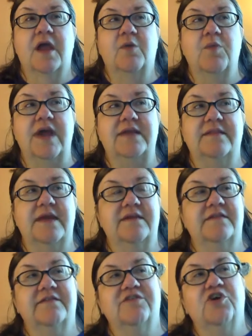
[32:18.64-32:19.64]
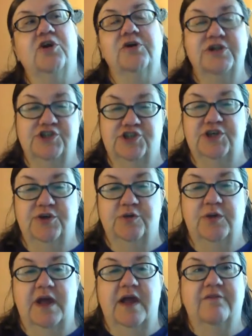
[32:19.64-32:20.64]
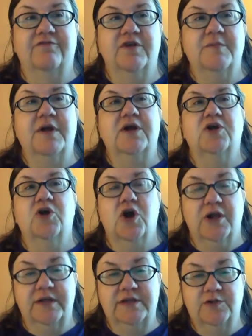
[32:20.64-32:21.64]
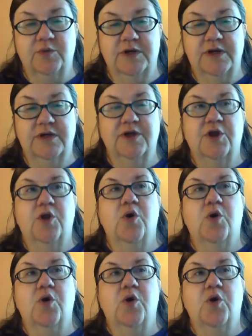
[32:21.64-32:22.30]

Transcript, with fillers: When they discourage you from calling to work